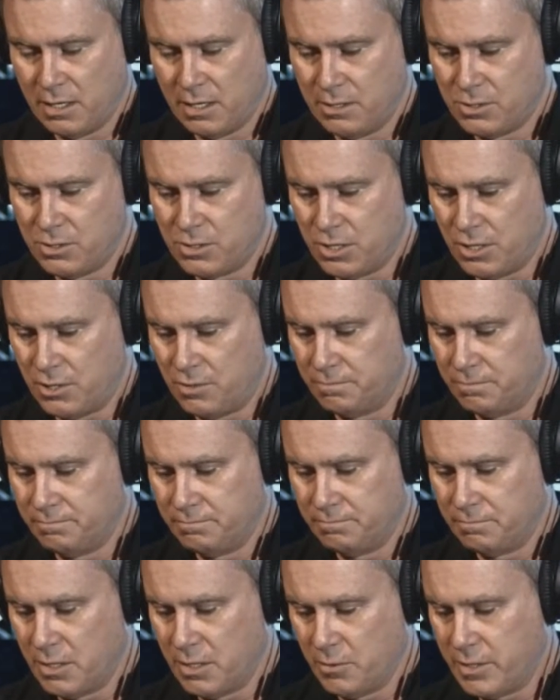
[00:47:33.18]
So
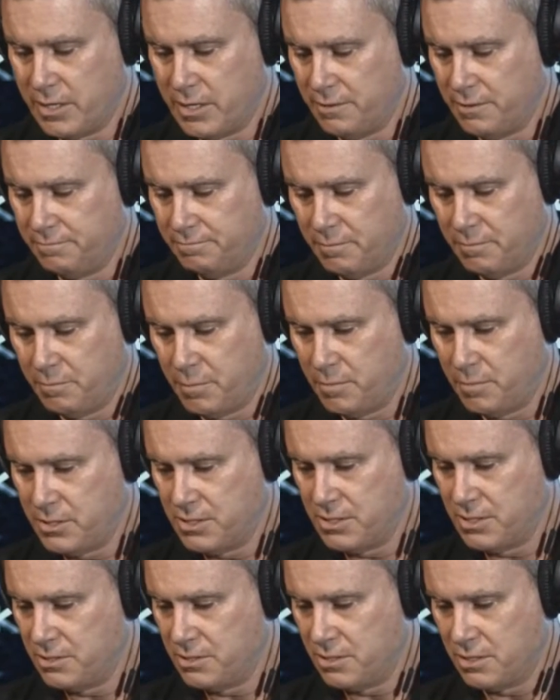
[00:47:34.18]
there we go.
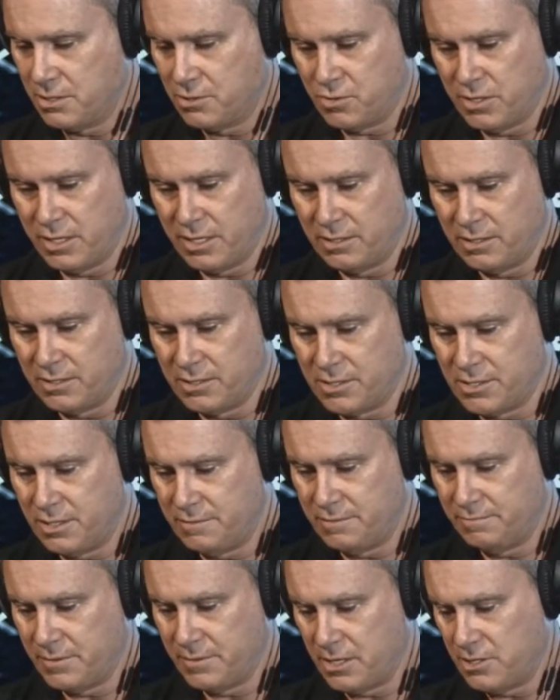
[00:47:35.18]
BBC is going to try and kill us
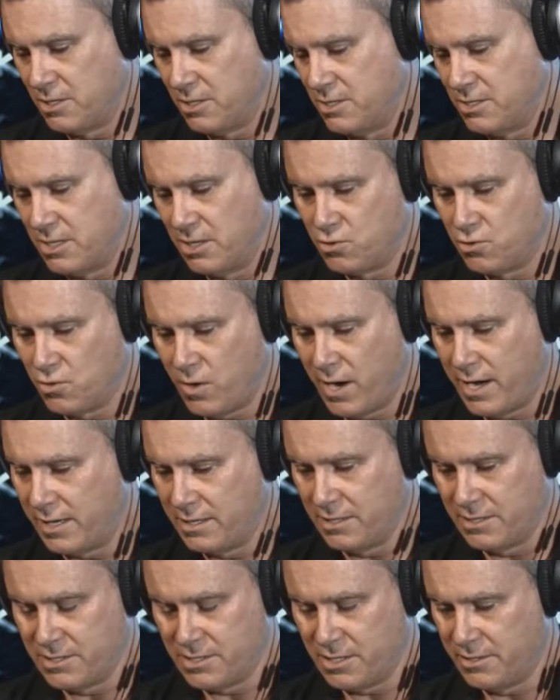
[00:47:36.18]
all. I should have said try to
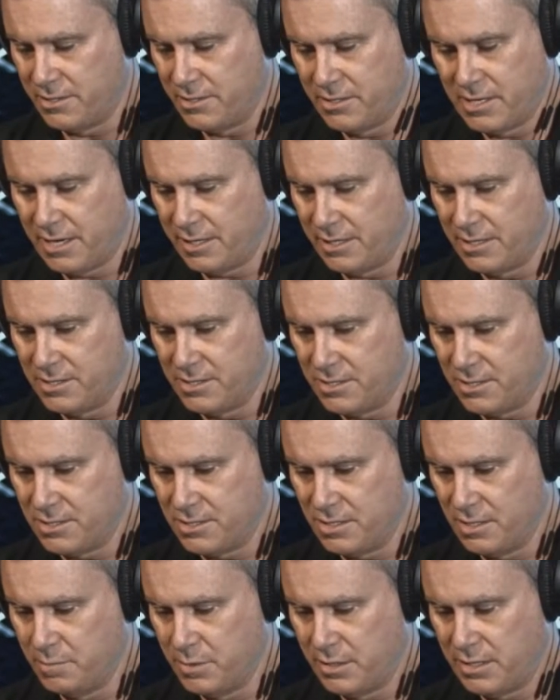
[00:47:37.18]
kill us all. They're not going to
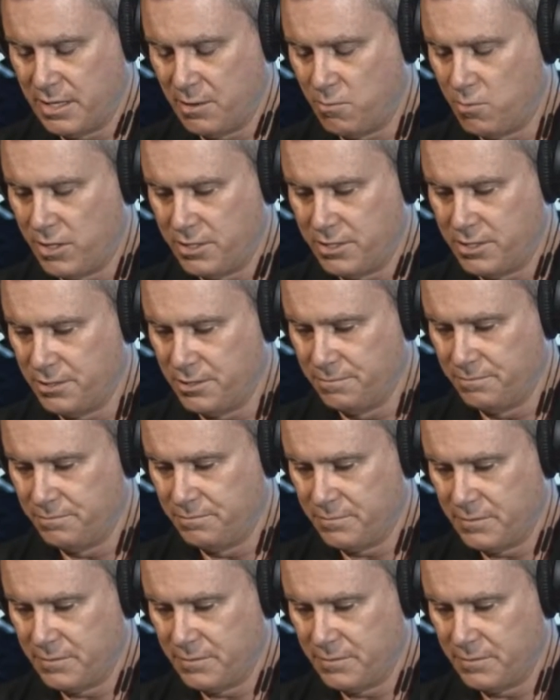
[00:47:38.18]
succeed, but they want to.